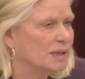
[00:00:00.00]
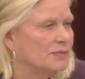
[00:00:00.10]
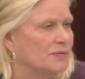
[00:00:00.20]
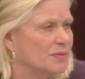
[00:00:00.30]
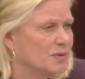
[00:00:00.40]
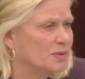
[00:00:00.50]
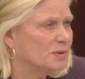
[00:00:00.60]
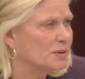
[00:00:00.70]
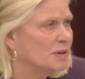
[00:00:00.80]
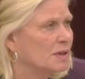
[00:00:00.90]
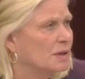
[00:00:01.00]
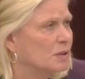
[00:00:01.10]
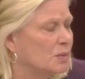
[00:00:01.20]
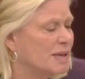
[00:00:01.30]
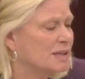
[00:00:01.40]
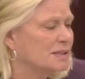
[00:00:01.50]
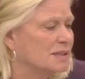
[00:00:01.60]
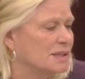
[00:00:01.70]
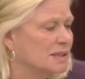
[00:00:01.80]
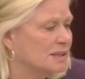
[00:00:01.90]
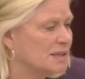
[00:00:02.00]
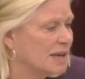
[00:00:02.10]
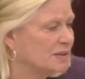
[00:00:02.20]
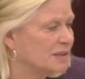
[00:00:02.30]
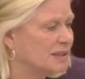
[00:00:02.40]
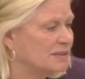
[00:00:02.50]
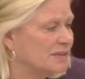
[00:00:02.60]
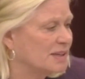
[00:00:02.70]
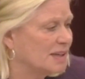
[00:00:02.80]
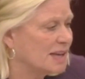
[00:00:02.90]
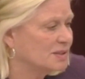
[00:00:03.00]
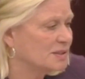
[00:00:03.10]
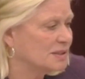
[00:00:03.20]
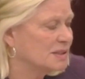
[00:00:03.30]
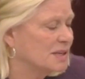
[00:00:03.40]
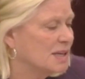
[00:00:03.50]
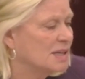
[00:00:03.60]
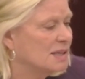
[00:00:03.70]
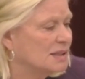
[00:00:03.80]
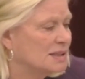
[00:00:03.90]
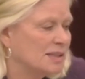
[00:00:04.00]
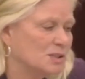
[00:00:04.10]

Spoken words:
and further weakens the integrity of our elections. These